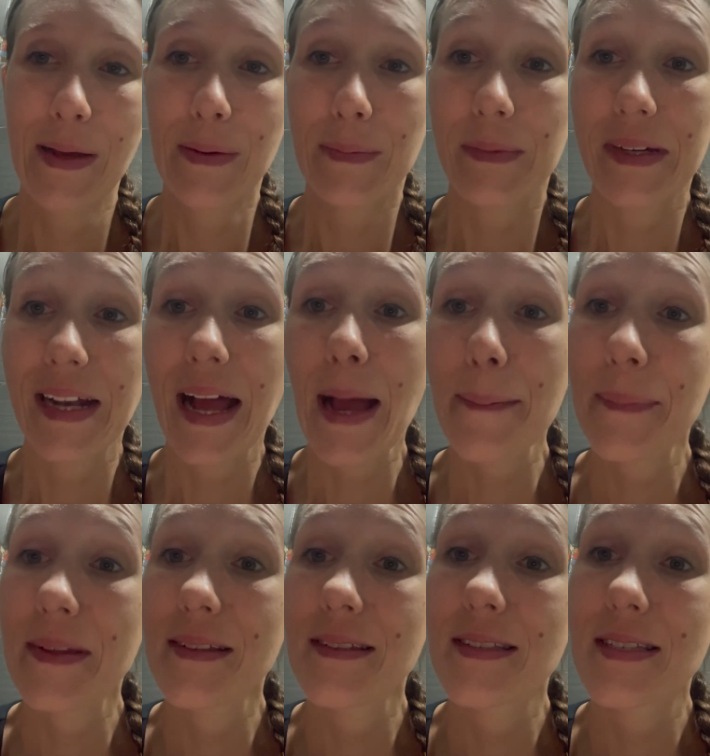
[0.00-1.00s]
what
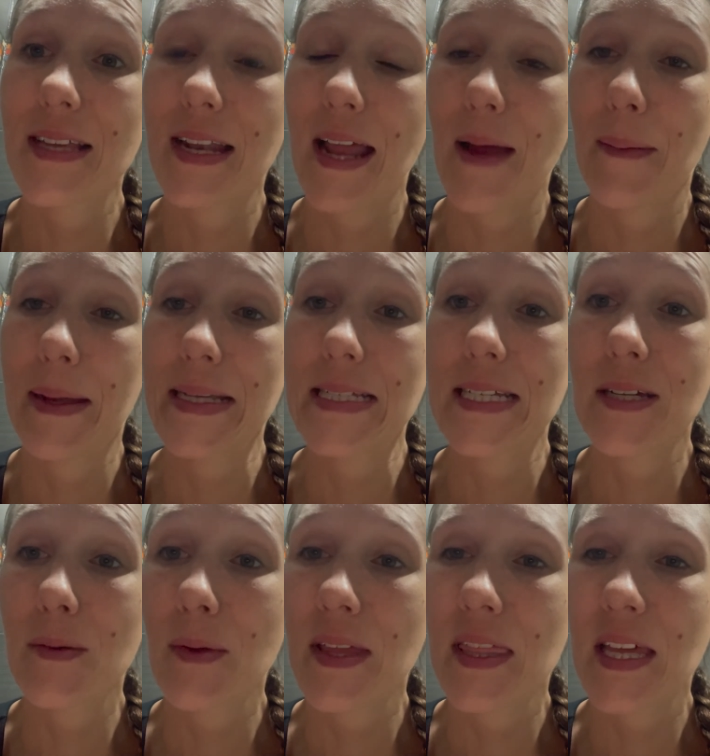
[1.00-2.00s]
happens and how I deal
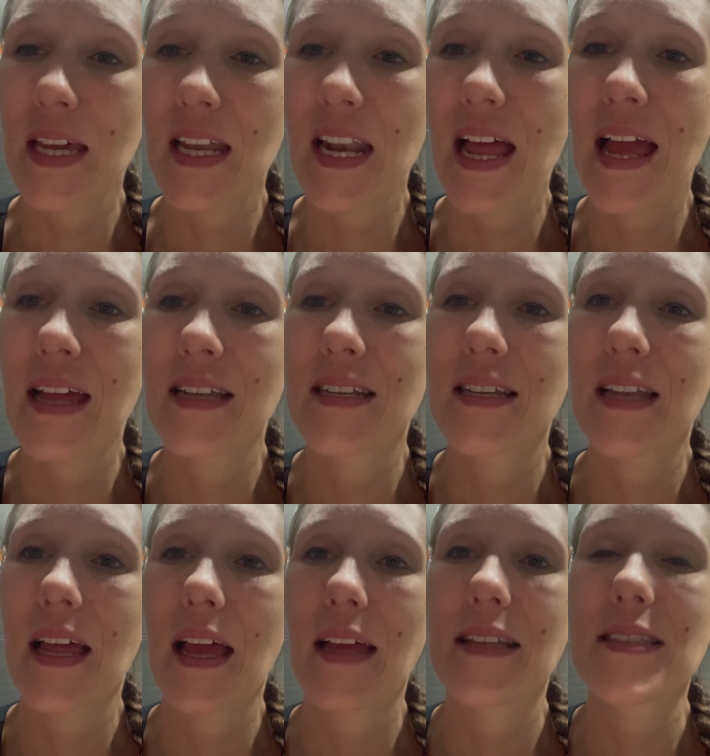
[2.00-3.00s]
with it, and
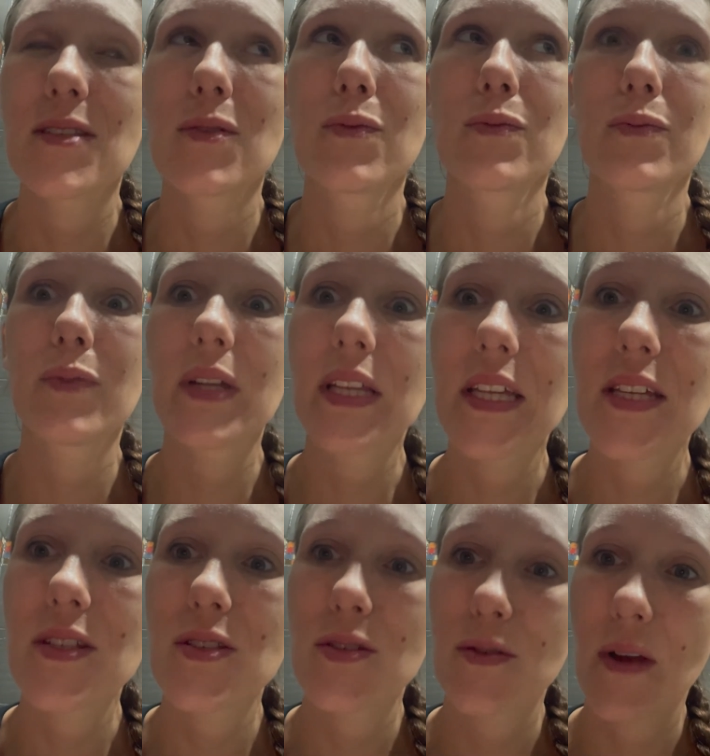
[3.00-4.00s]
it's really
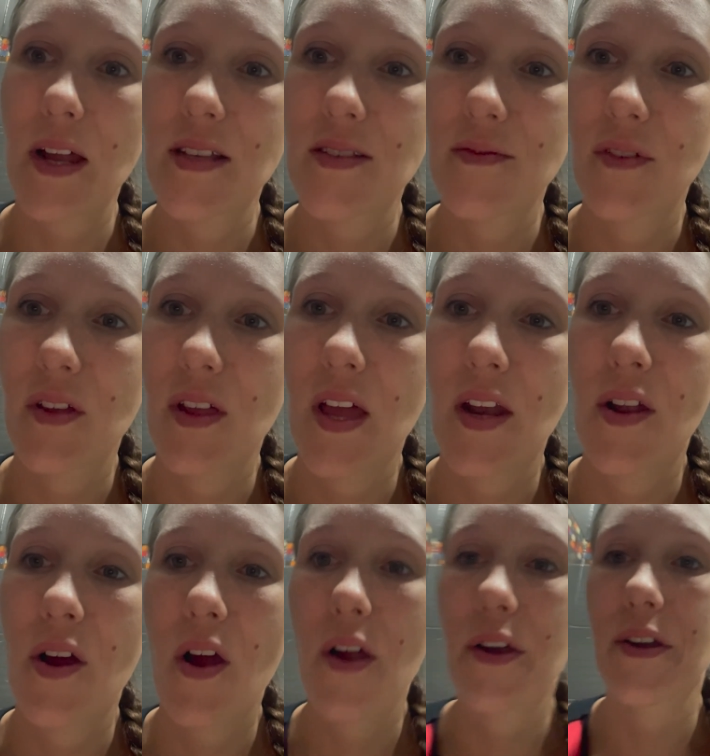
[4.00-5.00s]
stressful and
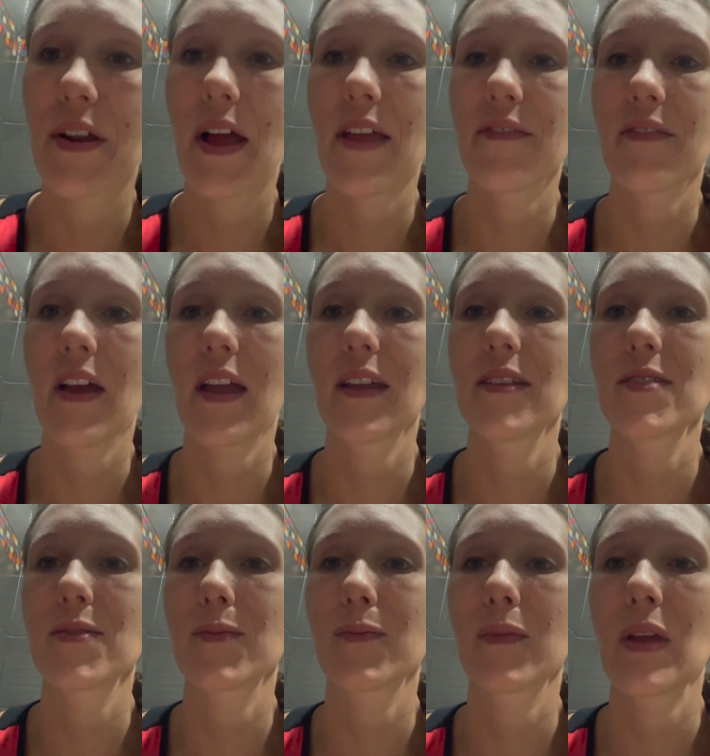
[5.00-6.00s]
hard, I find,
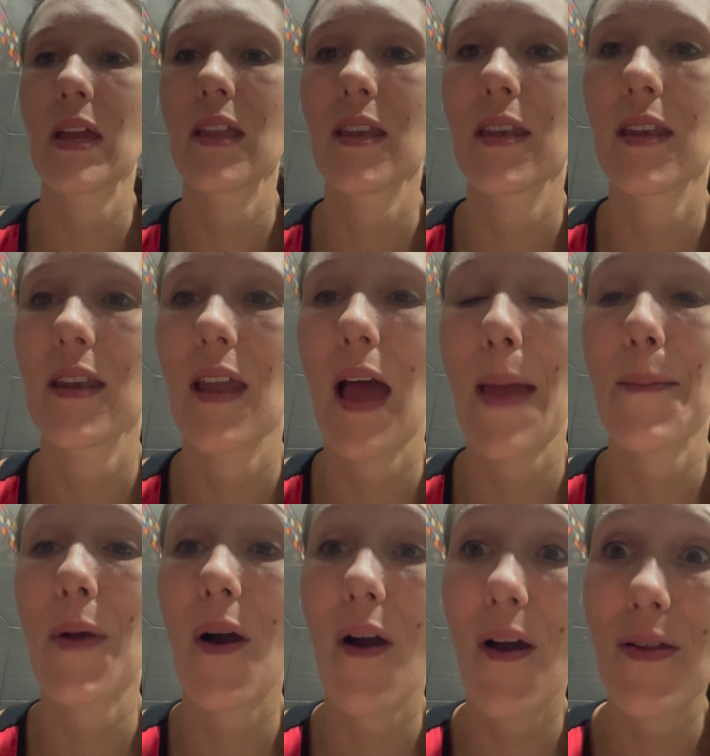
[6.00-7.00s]
when I'm
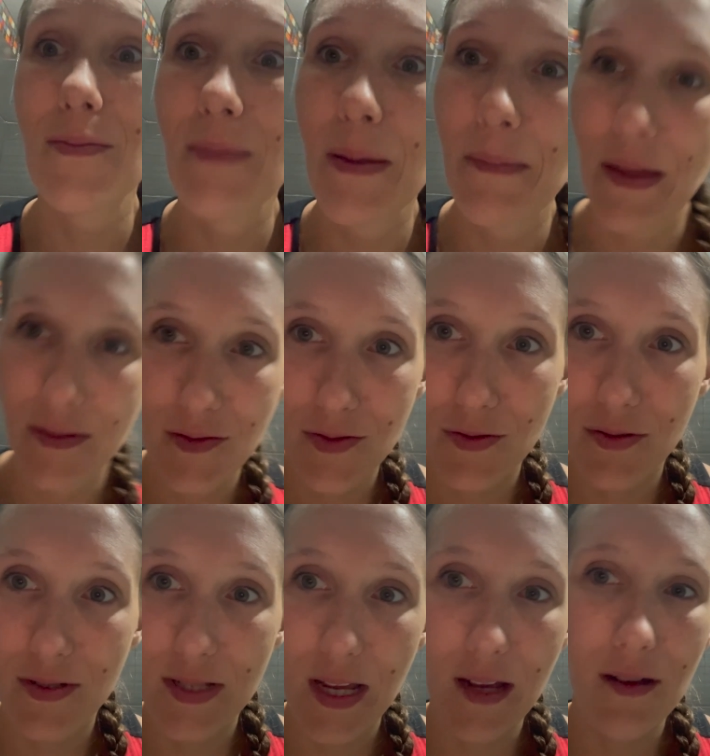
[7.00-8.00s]
on my menstrual
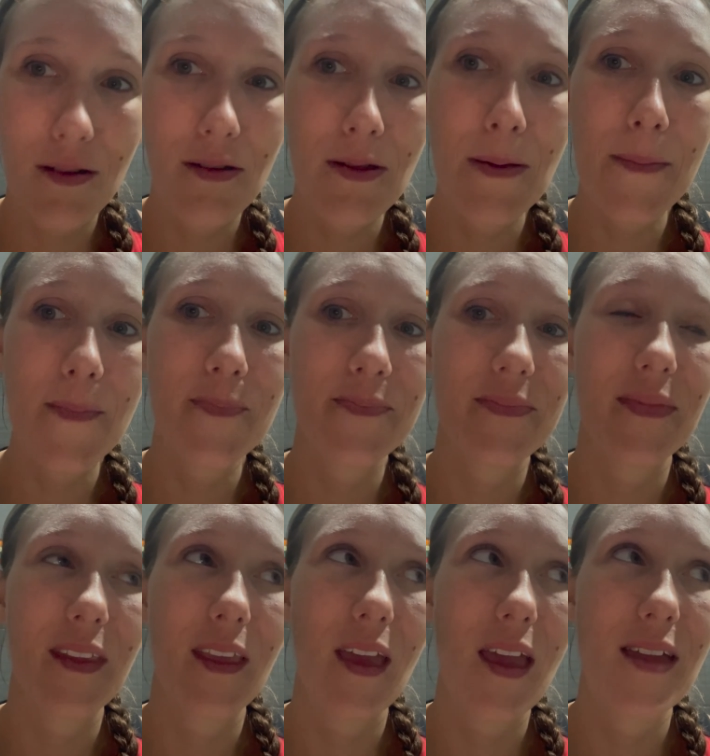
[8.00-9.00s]
cycle.
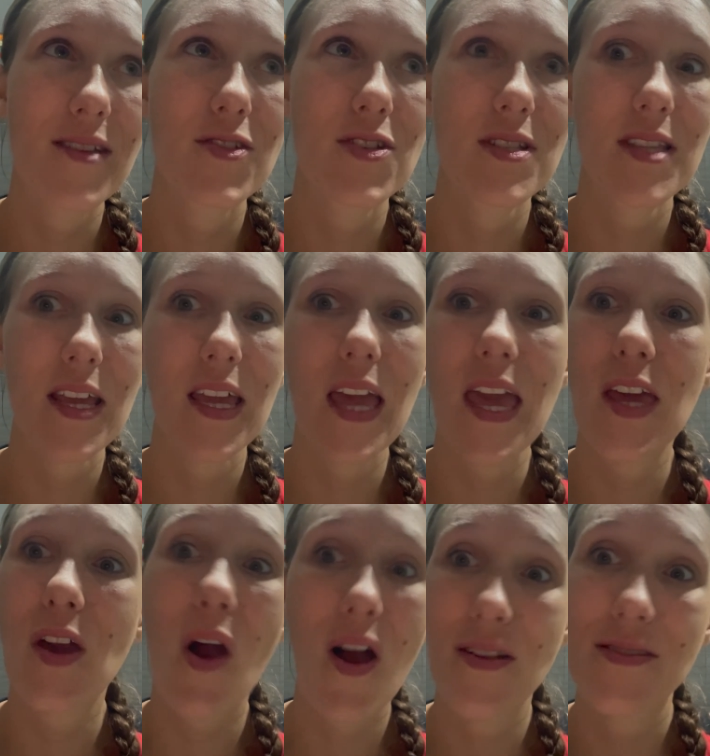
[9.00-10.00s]
It just like, it
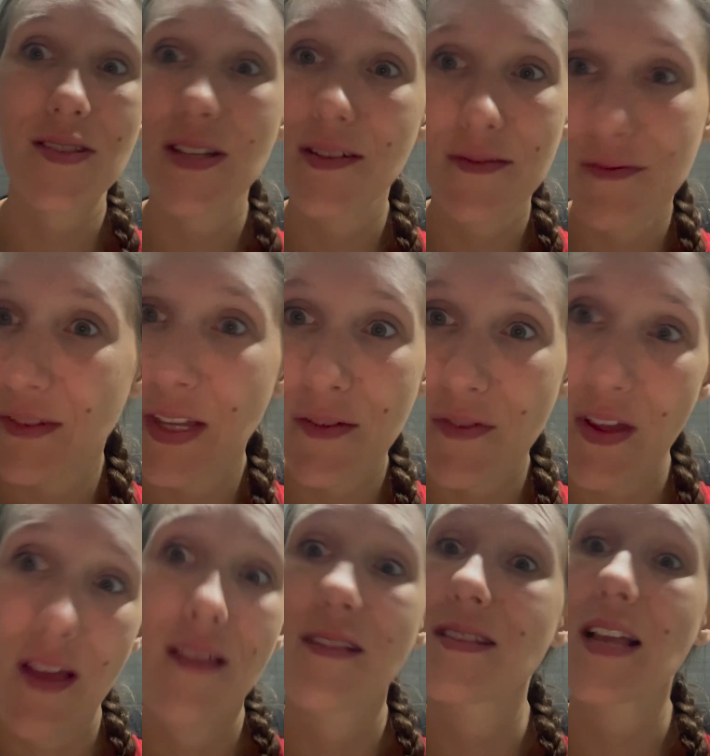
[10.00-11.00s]
constantly
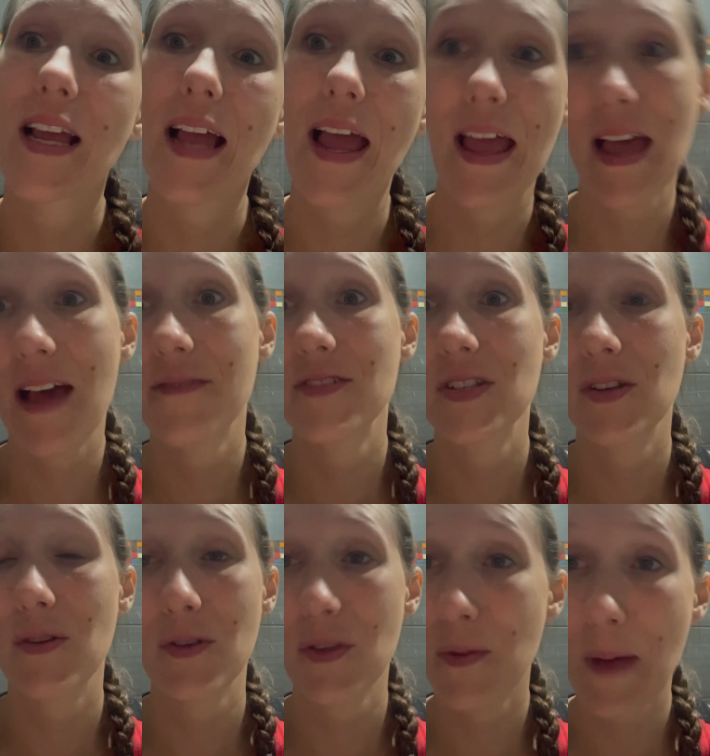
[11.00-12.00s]
feels like I have to
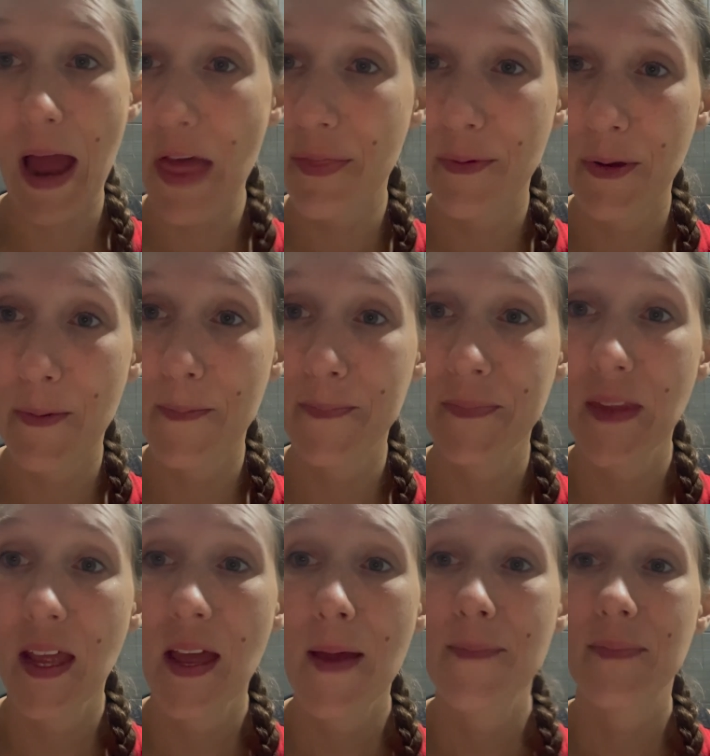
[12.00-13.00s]
go to the bathroom.
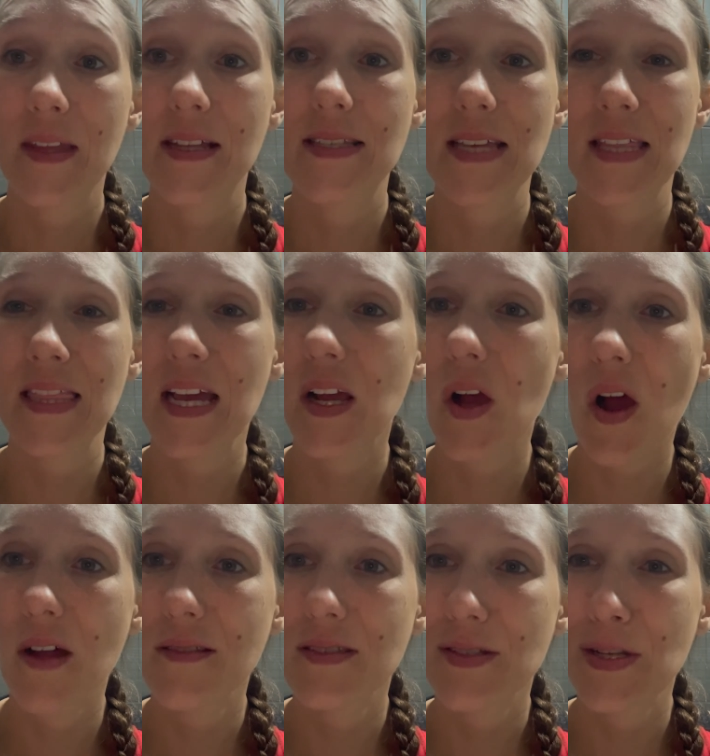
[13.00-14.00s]
It's like that
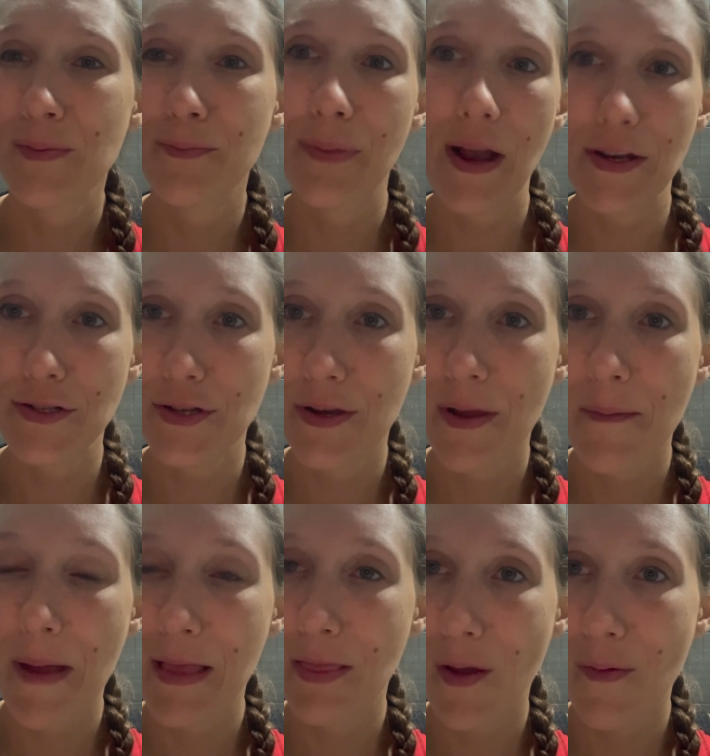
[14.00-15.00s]
constant pressure in
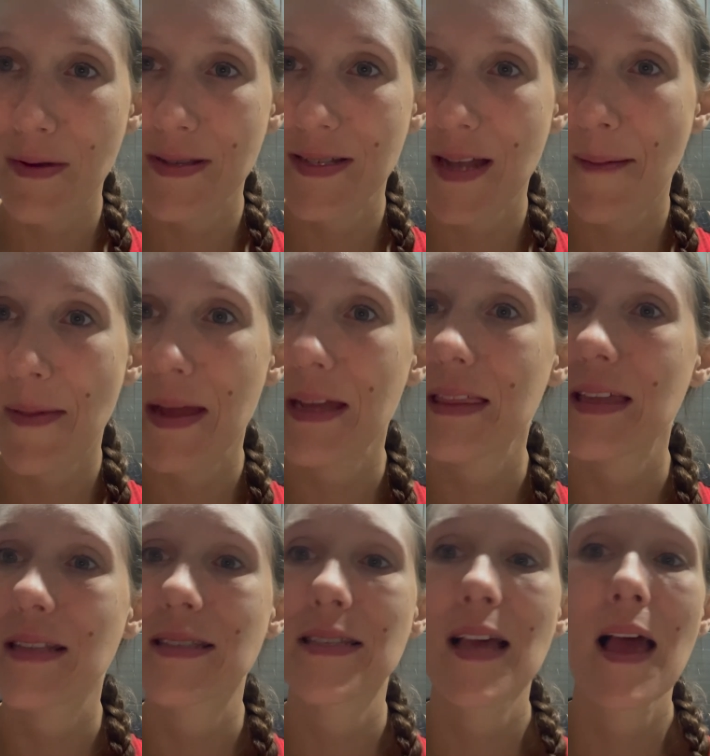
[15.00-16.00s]
my lower stomach that's